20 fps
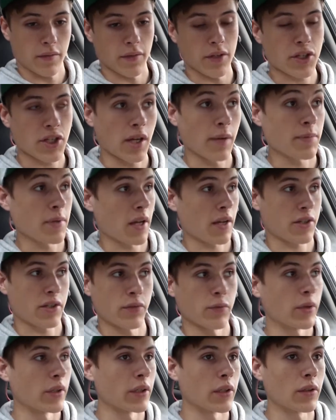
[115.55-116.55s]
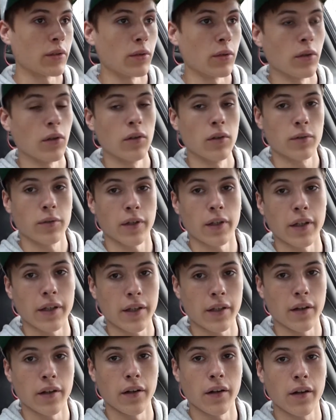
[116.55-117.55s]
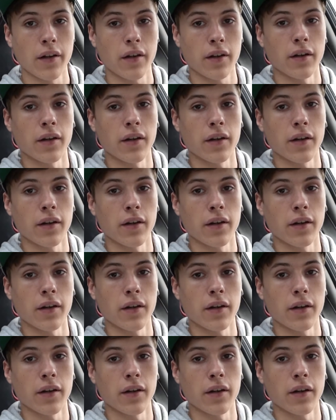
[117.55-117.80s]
the shop's actually really cool, really good.